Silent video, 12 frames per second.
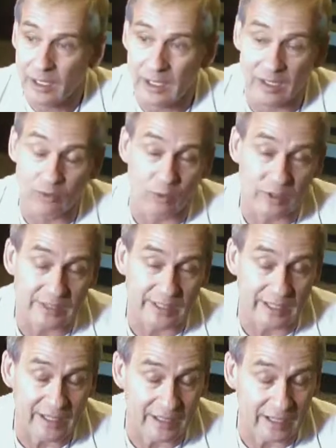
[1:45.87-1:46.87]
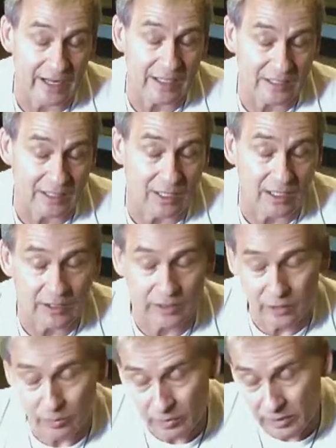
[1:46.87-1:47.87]
And once again, that has a lot to
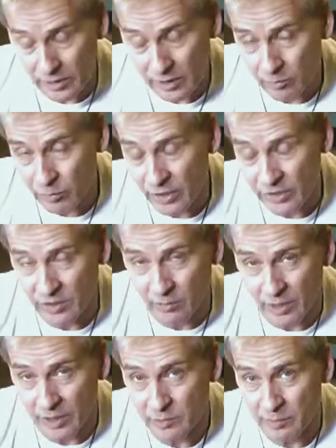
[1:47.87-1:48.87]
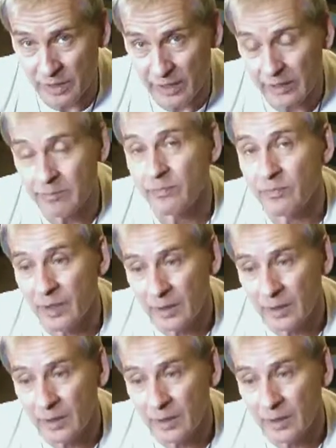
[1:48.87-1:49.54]
do with the decompression of my spine.